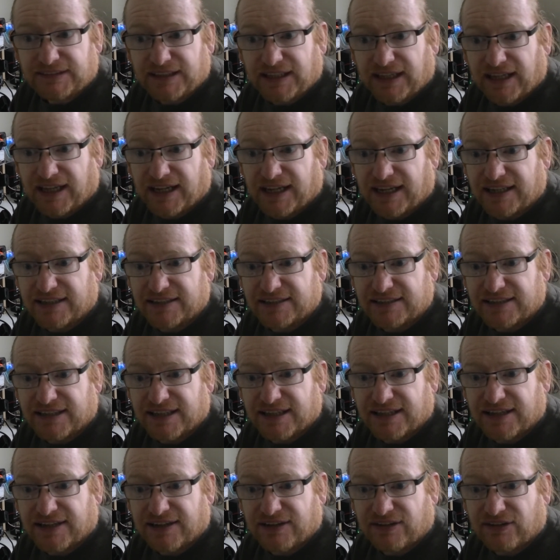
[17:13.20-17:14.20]
And
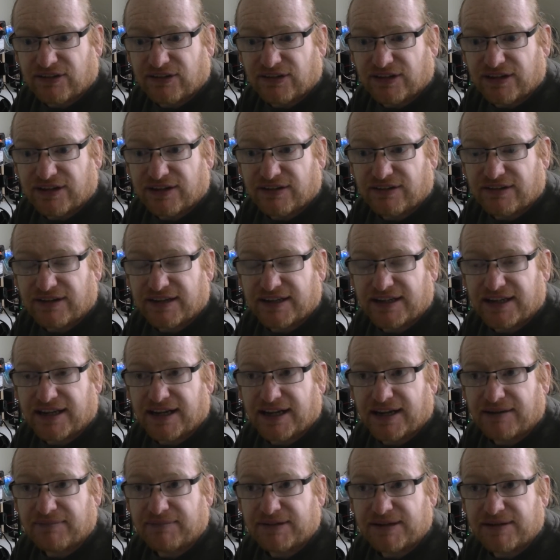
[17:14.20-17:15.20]
although
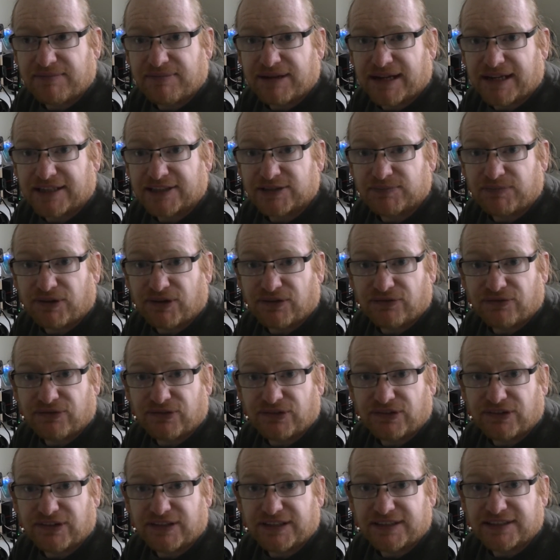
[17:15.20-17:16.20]
I'm in a black spot
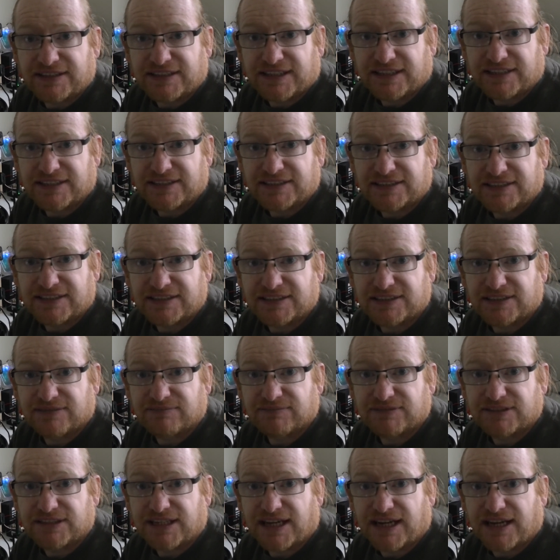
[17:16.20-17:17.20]
for it, I can
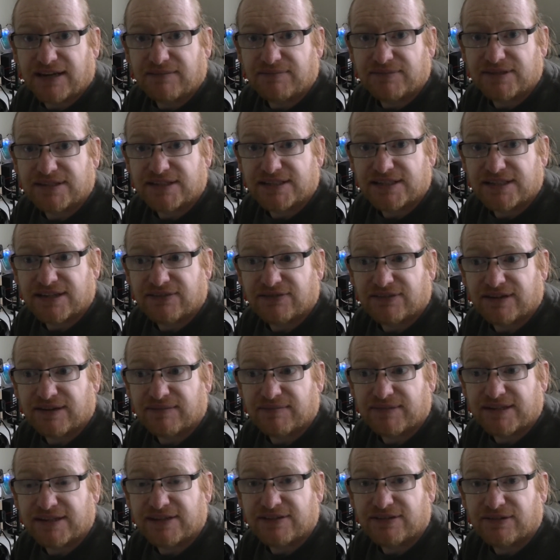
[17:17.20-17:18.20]
sometimes, if
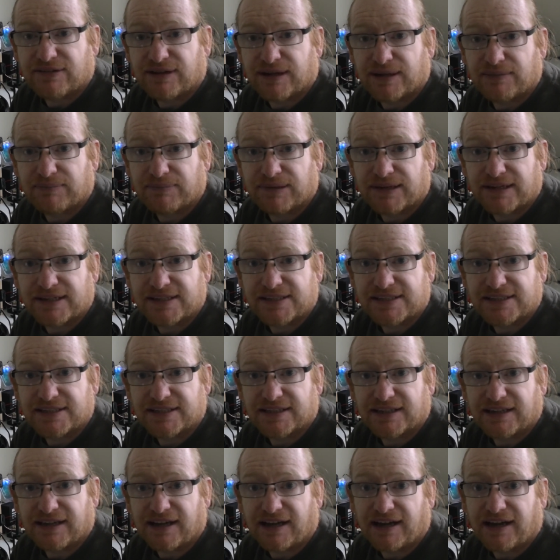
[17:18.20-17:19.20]
I'm in the right place in
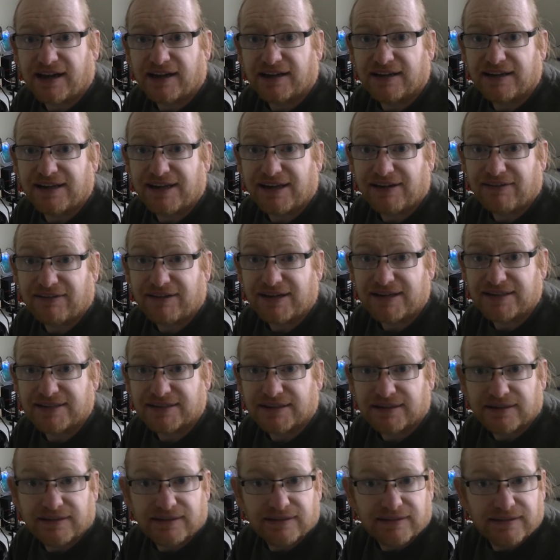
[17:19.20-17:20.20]
the car, hear it.
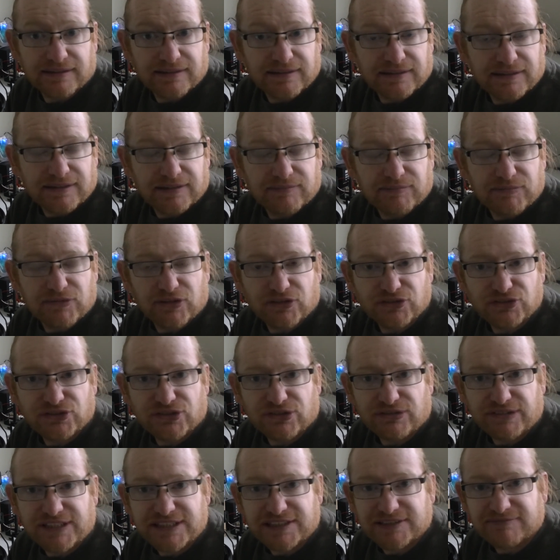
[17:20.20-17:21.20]
Not
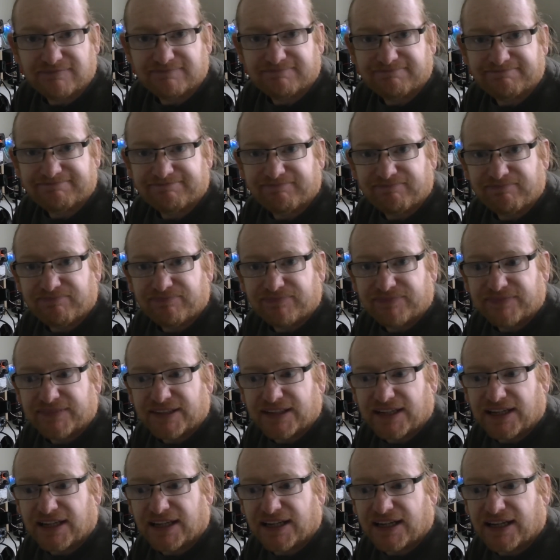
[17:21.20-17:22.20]
always.
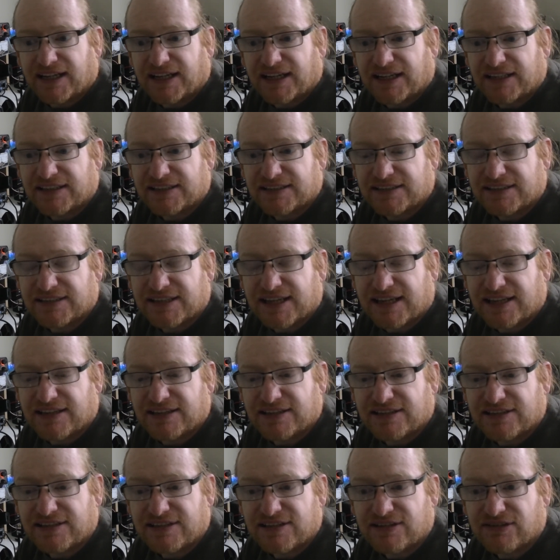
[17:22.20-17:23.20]
And then
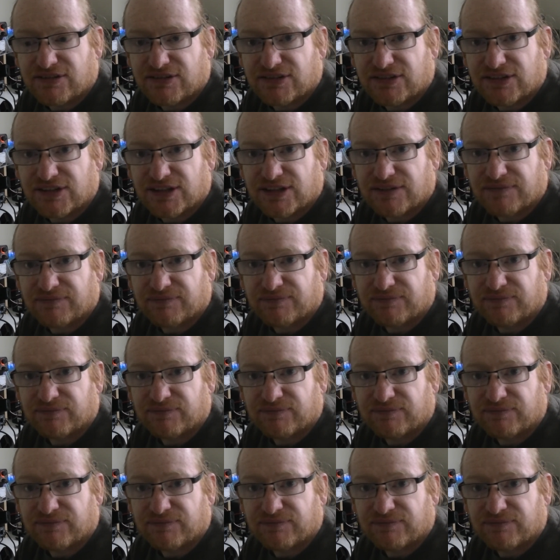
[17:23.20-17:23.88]
there's the other